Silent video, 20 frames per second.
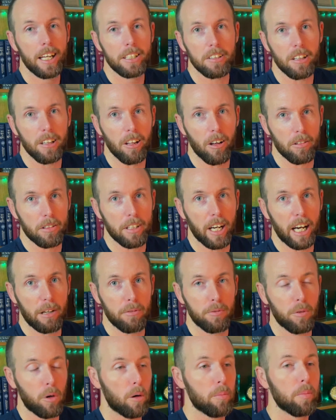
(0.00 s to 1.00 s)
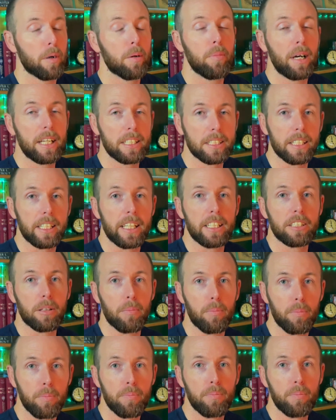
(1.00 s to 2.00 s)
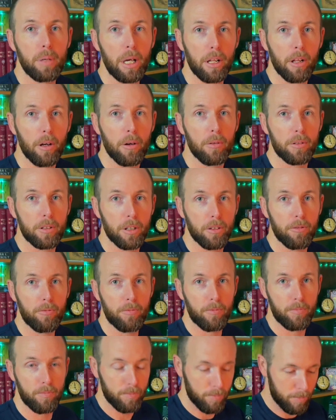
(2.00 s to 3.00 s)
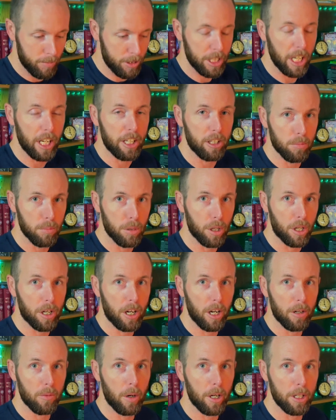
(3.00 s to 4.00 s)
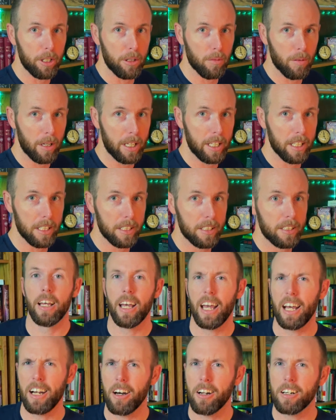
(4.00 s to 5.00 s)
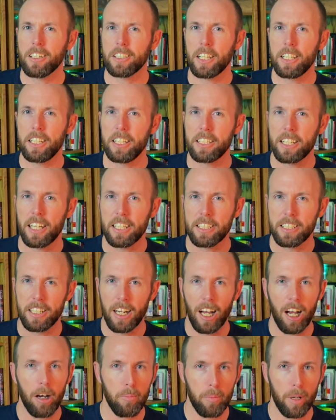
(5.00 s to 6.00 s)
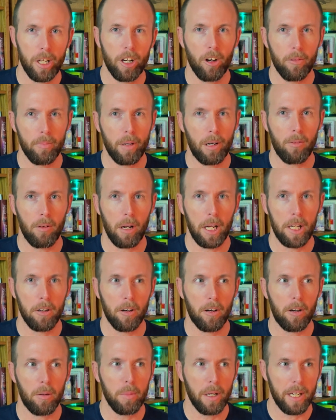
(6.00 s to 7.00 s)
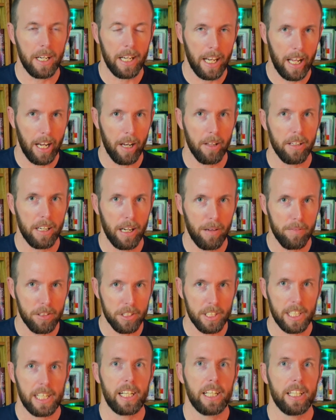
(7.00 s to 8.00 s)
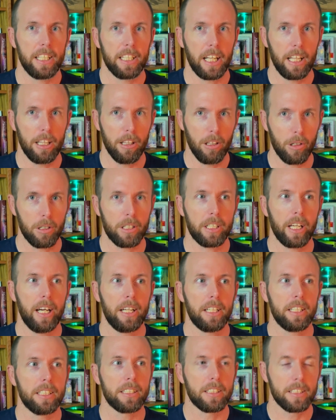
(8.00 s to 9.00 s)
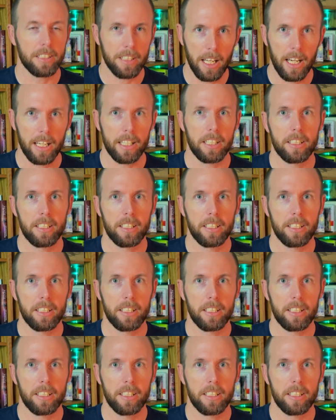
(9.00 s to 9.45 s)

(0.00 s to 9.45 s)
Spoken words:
a long title for it, but basically it's a pillow to set your book on while you read it. And honestly, this has not been on my radar, but now that I've seen it and looked at it, I